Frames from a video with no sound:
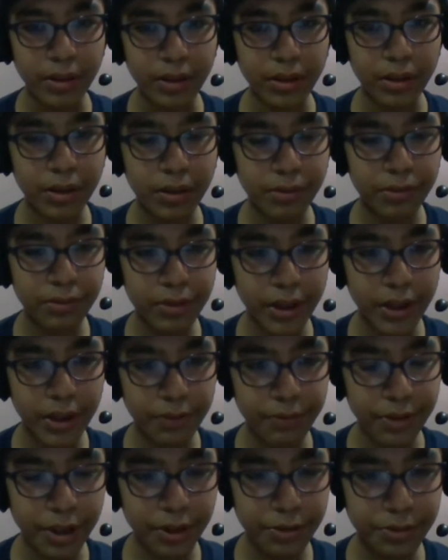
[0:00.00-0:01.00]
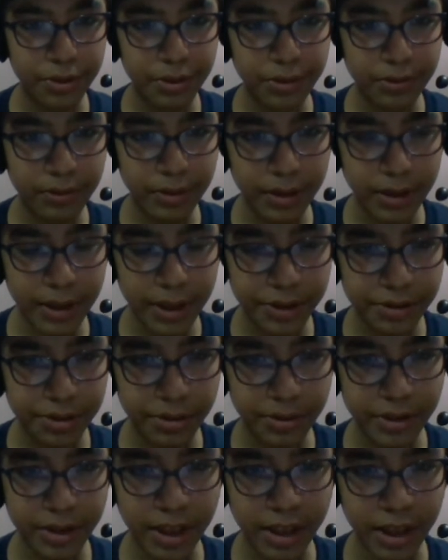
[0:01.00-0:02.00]
Okay, we are totally less
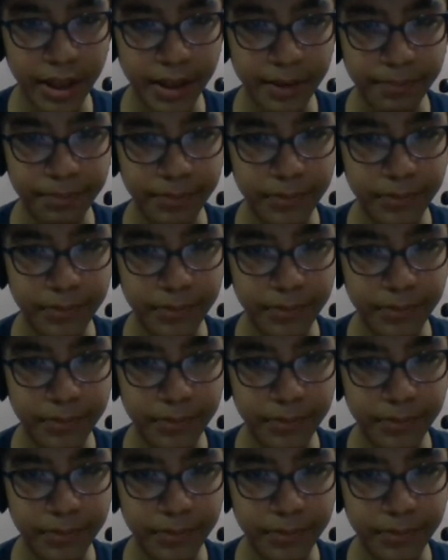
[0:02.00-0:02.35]
on time.